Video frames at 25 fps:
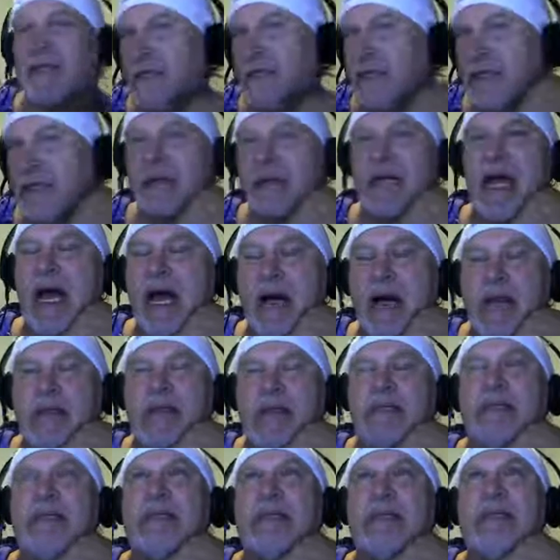to
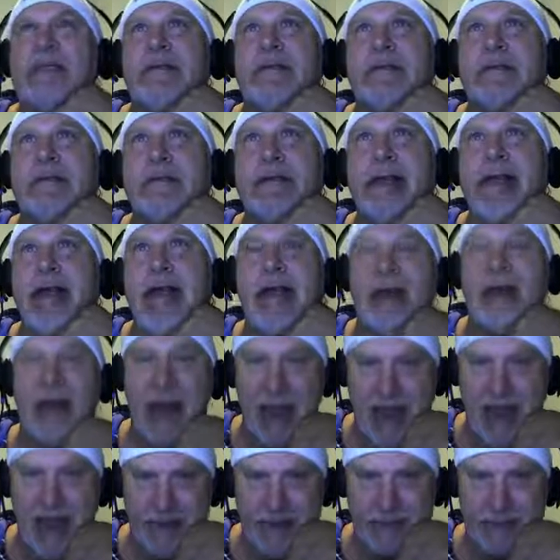
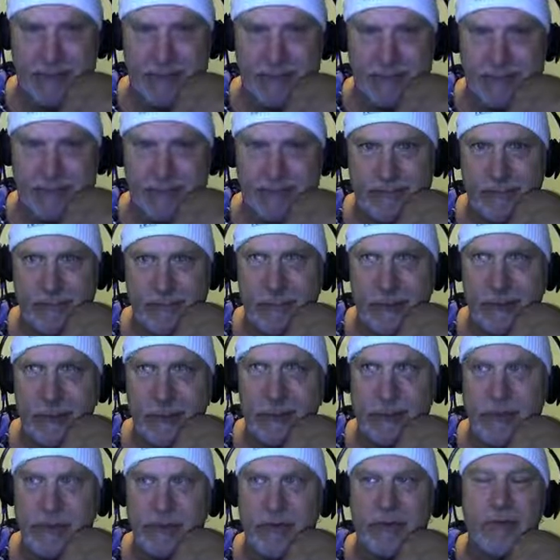2008 when
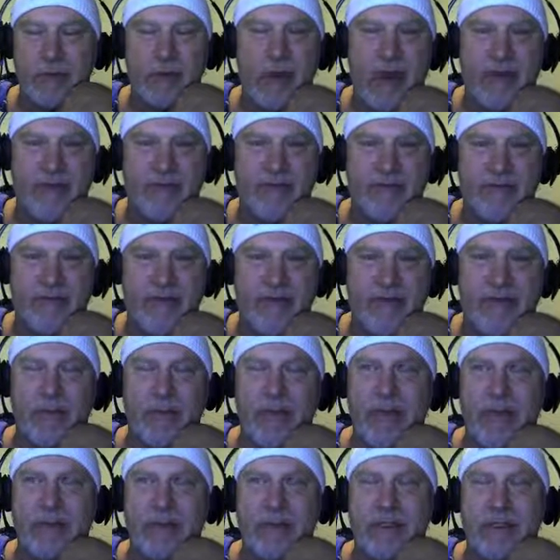I
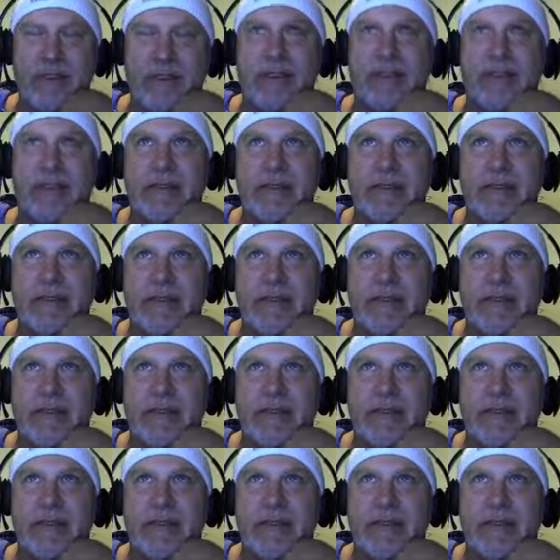filmed this.